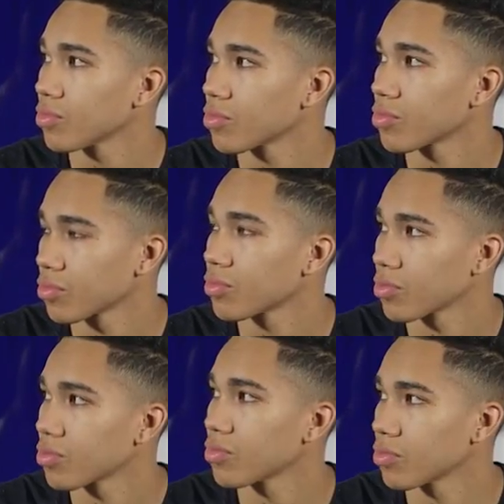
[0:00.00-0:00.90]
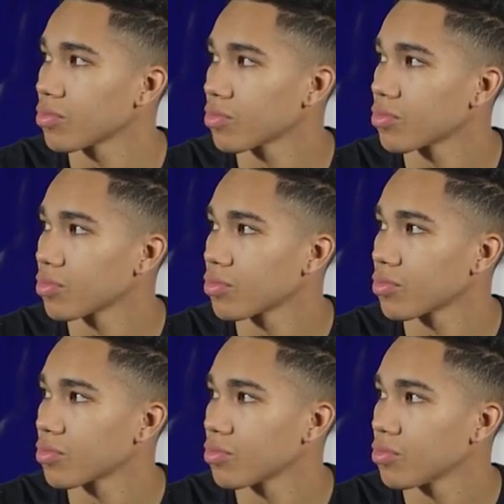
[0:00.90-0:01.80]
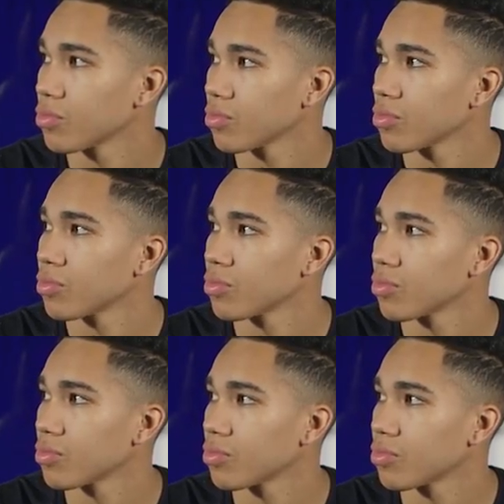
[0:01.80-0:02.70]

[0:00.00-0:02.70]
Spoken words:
(silent)